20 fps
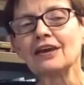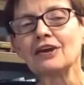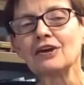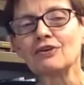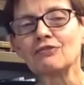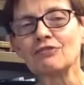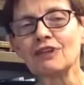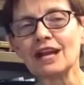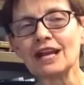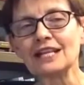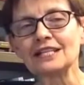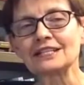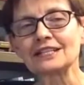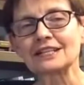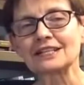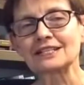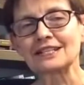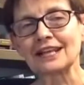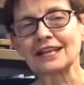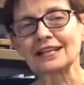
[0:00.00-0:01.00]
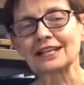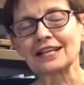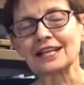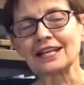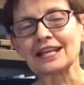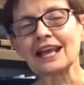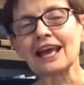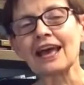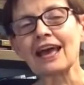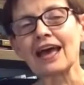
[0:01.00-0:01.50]
really succinctly
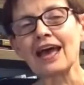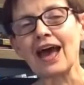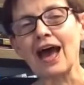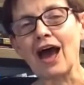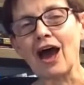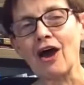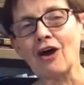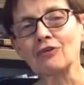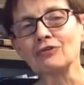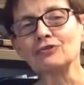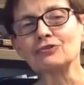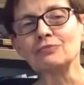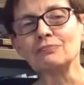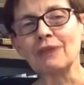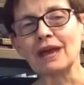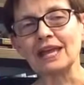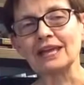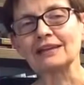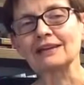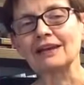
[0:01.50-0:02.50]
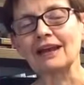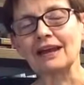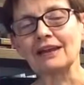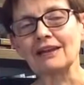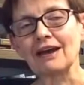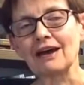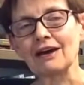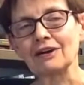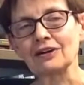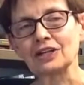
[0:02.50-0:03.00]
how you make an
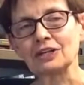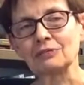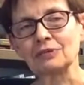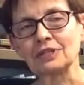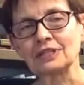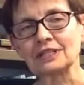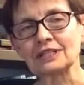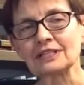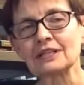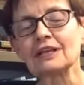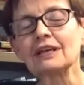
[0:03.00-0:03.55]
argument.